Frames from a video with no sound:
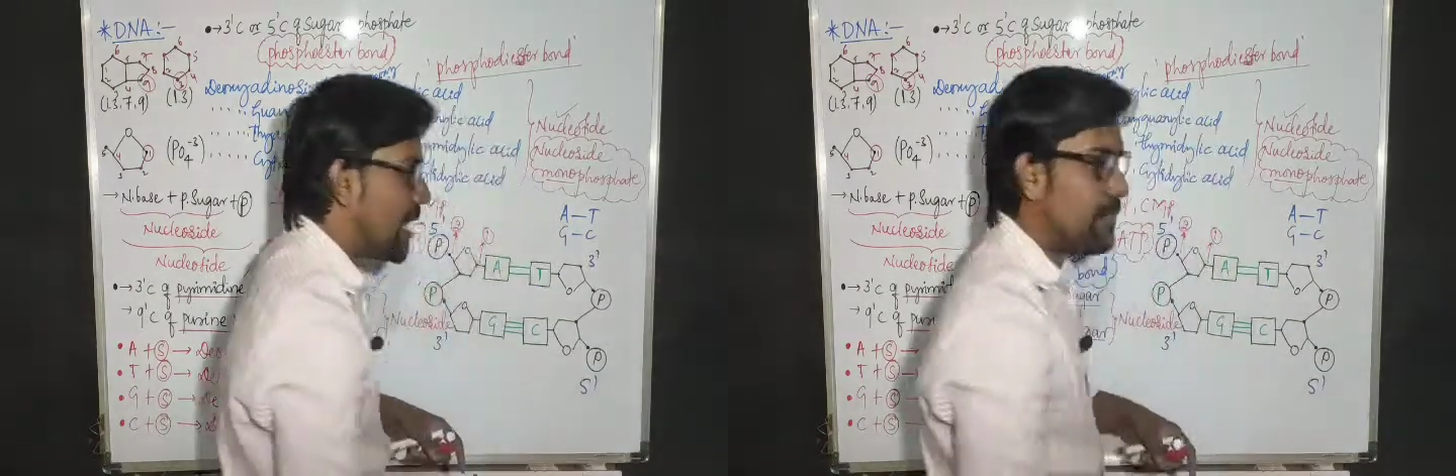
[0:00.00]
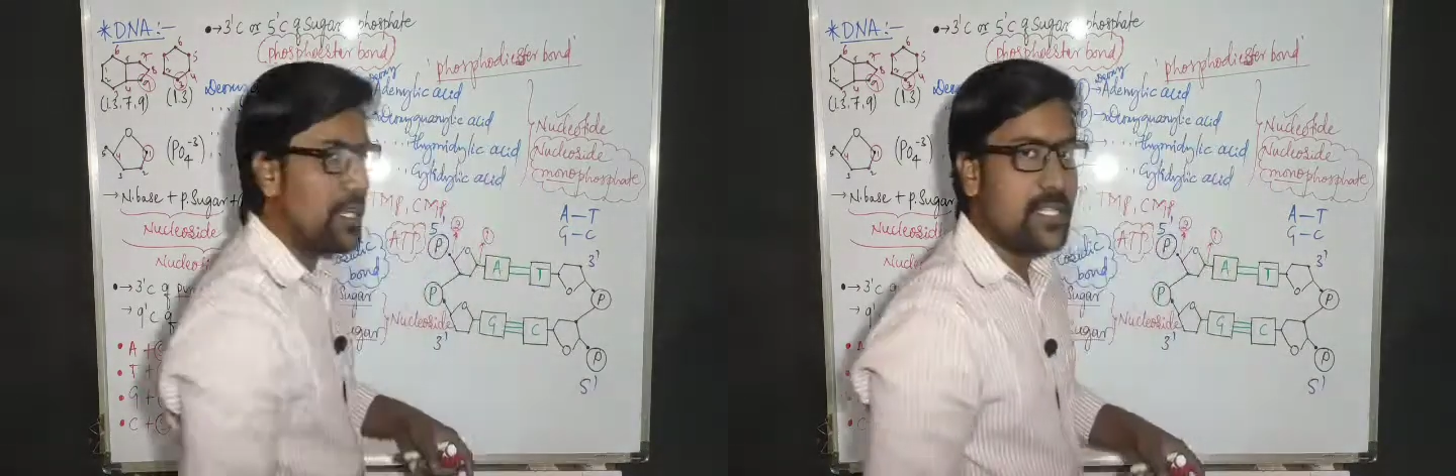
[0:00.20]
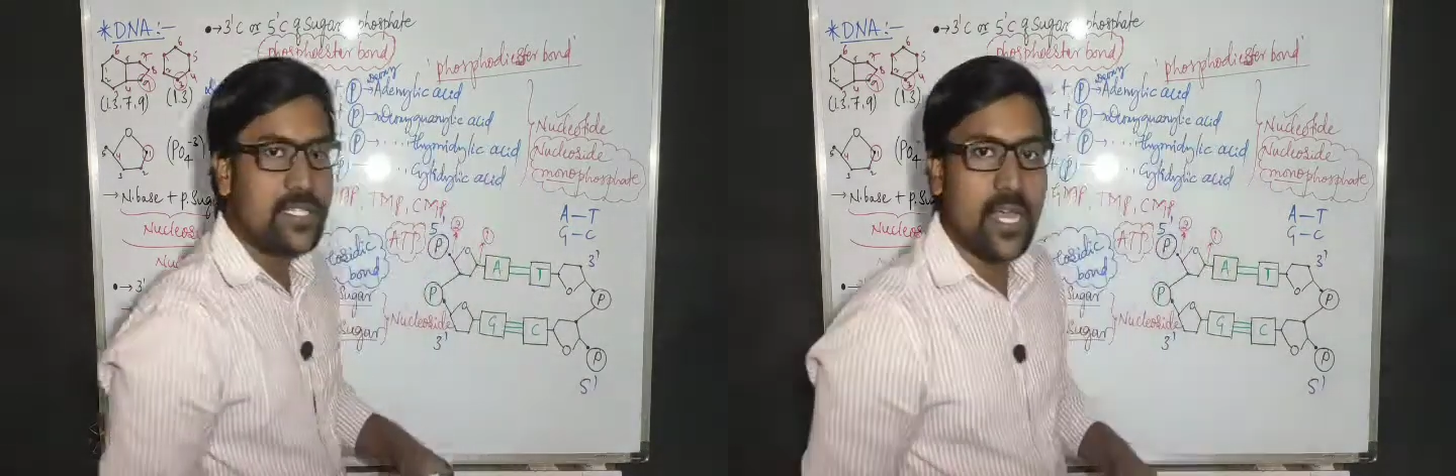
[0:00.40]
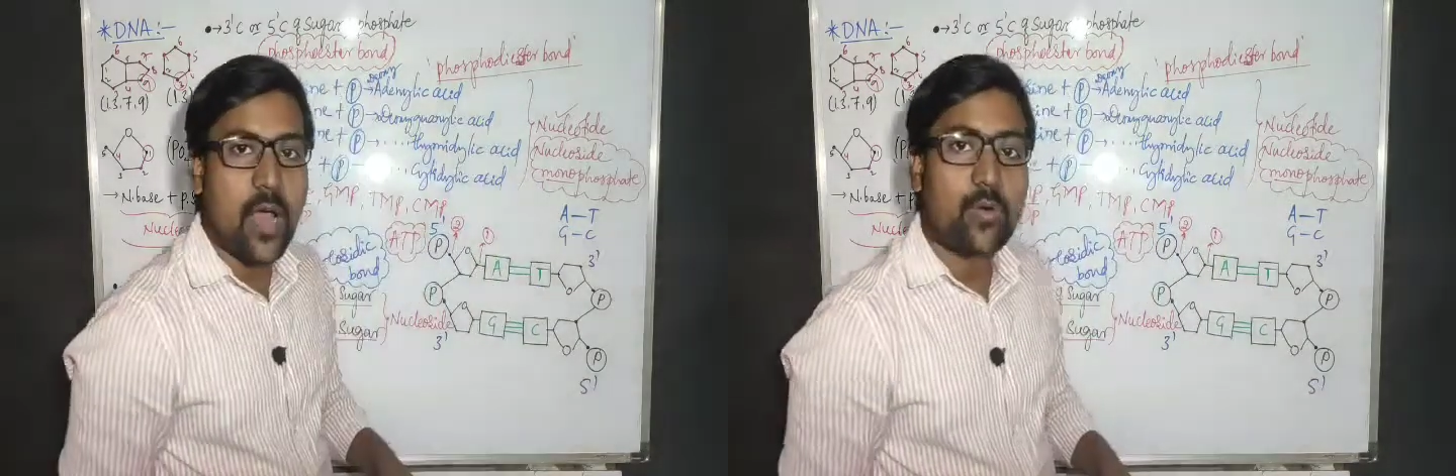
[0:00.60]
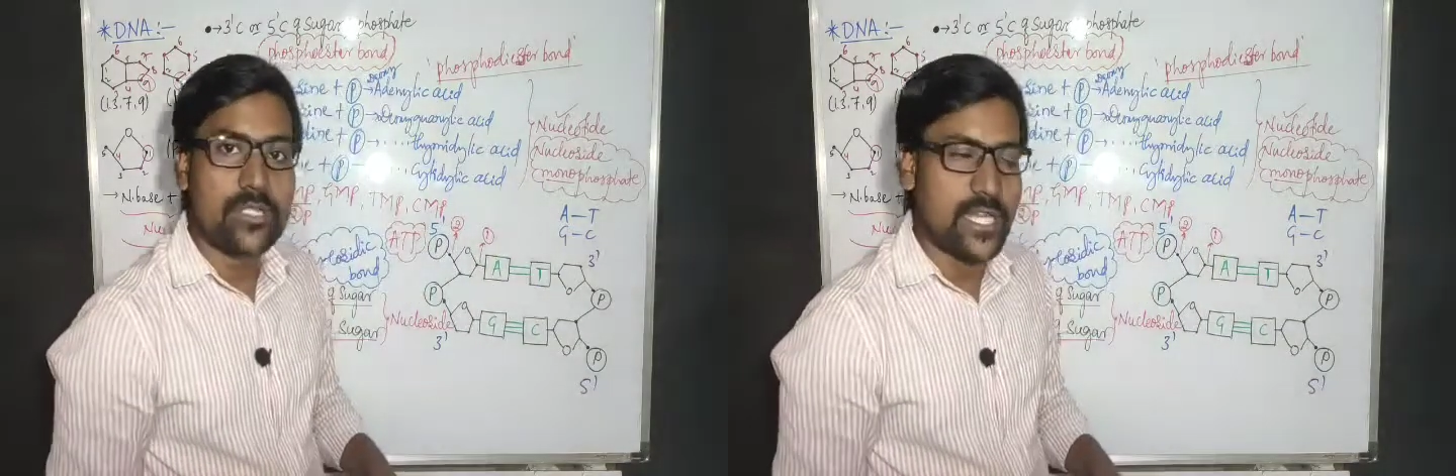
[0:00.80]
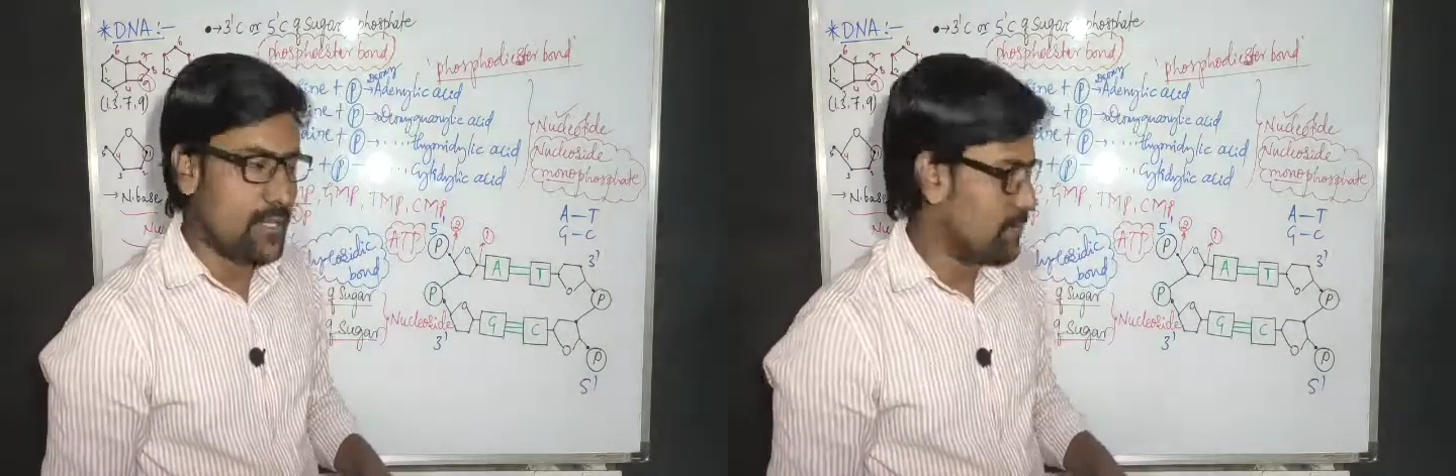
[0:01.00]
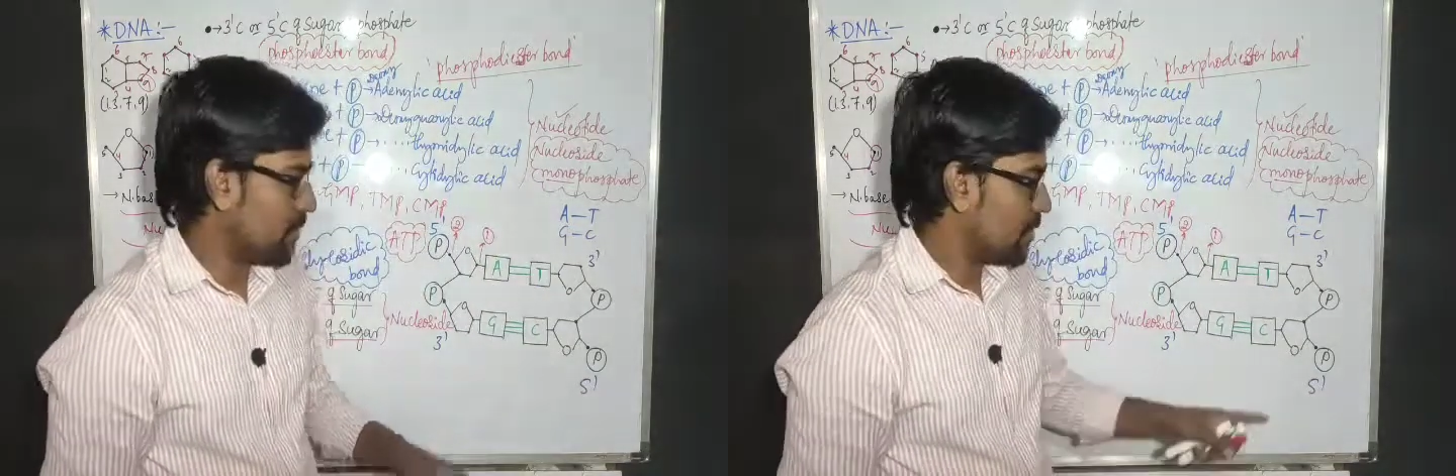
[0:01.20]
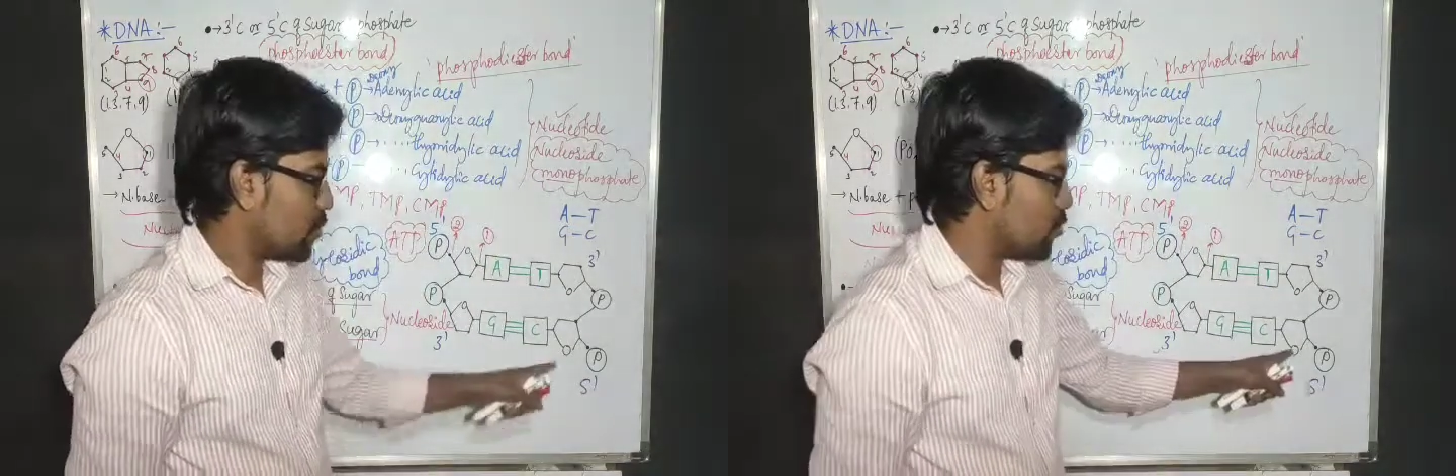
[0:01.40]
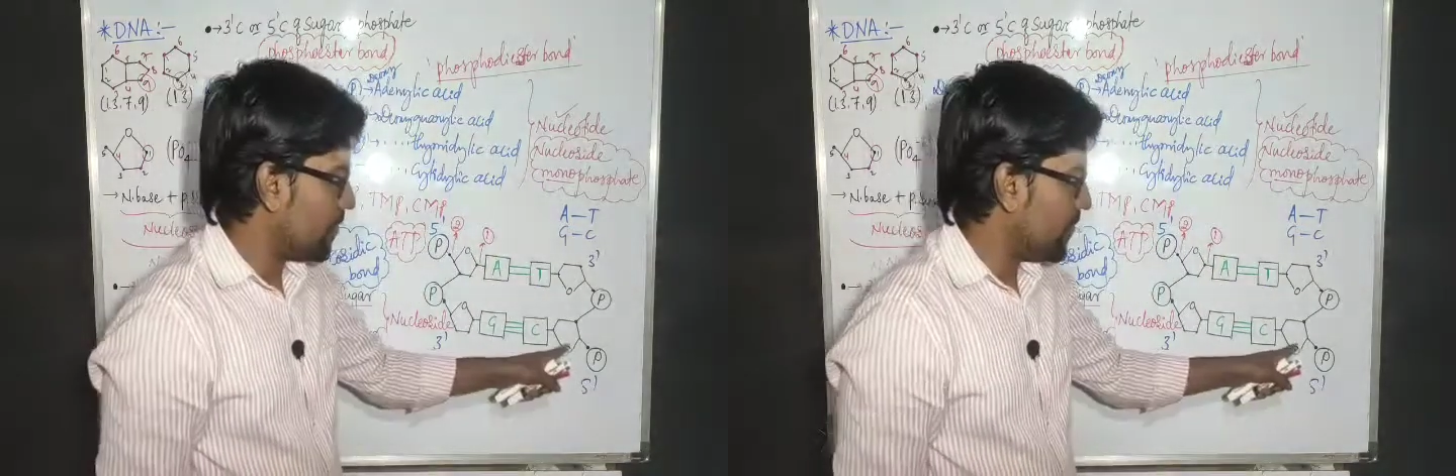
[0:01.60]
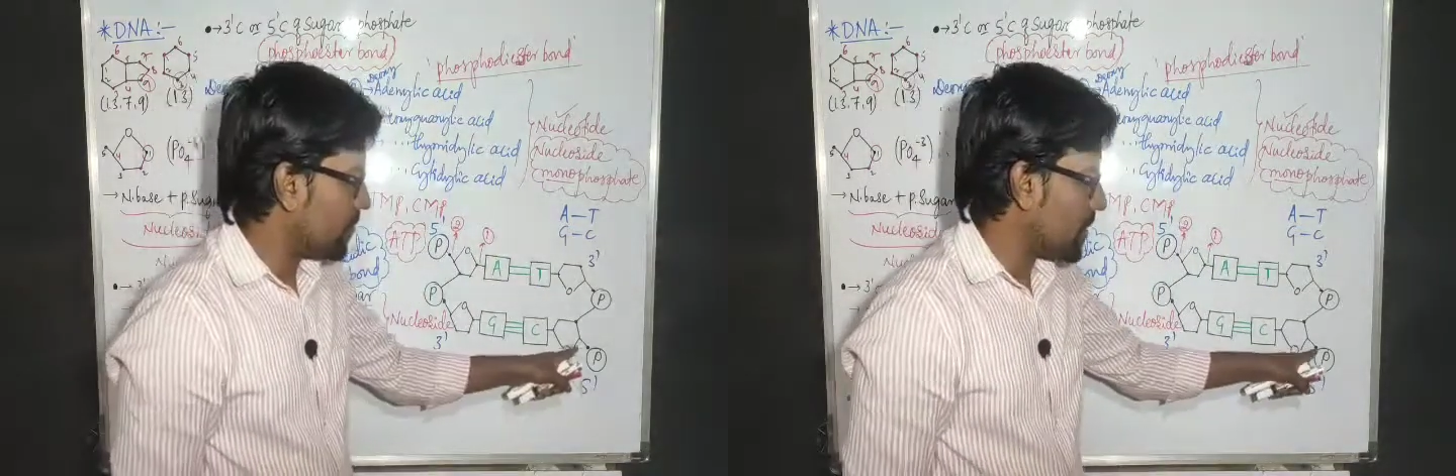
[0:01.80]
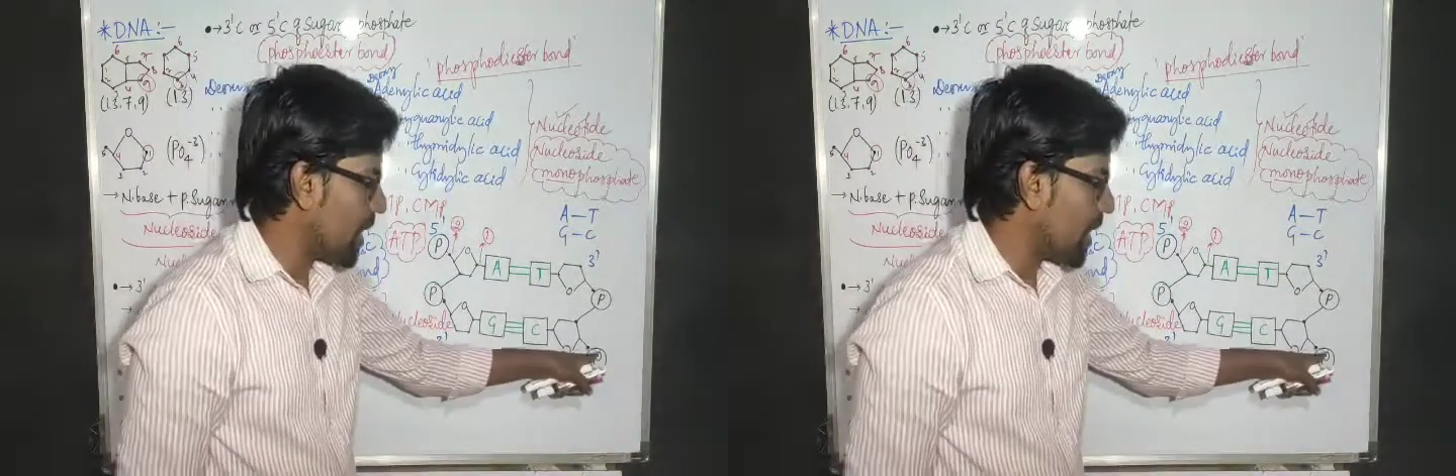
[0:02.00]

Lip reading: carbon is outside. To the fifth